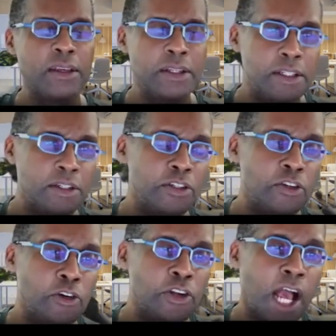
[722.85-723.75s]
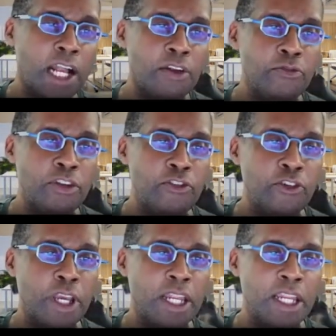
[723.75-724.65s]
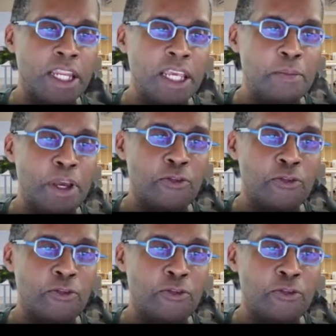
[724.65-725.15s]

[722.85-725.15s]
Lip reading: you're not convinced you're getting an email